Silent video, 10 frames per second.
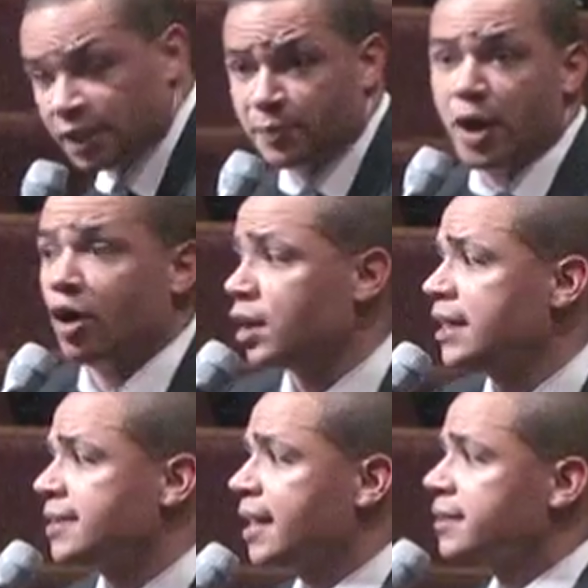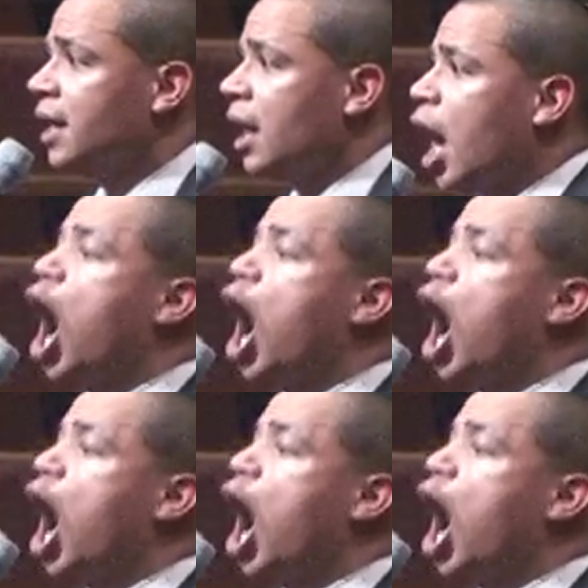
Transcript: He says, "Oh."